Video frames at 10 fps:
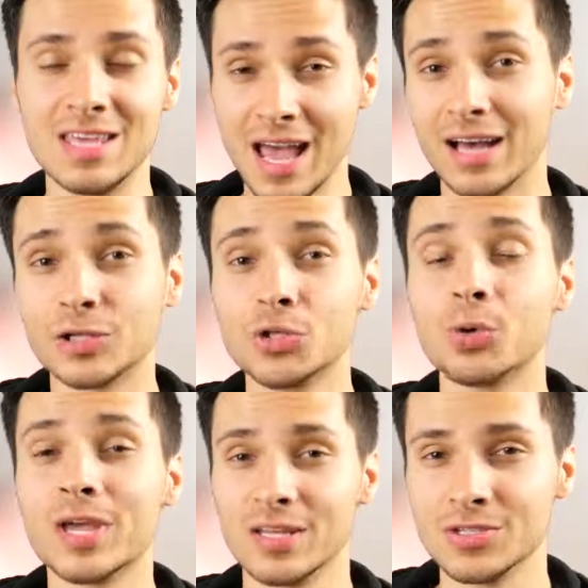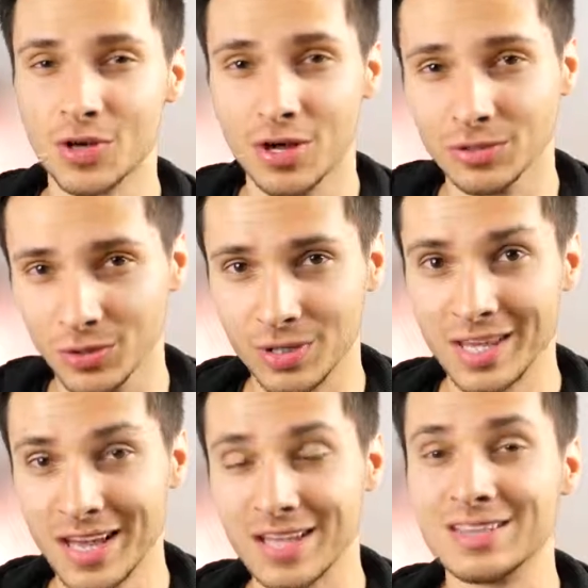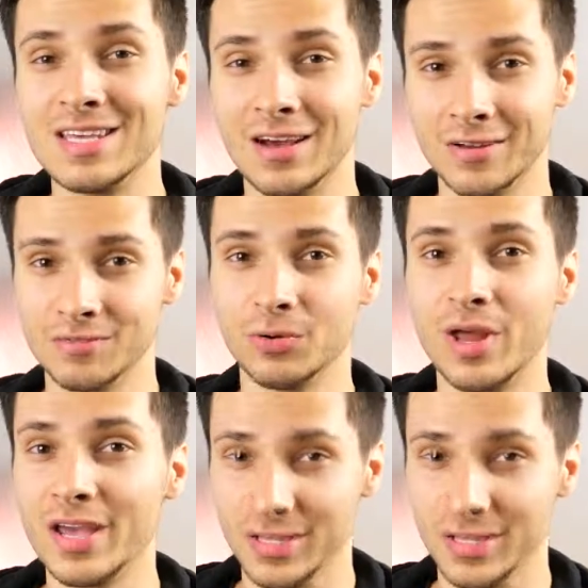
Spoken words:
the actual hands-on look at the iPhone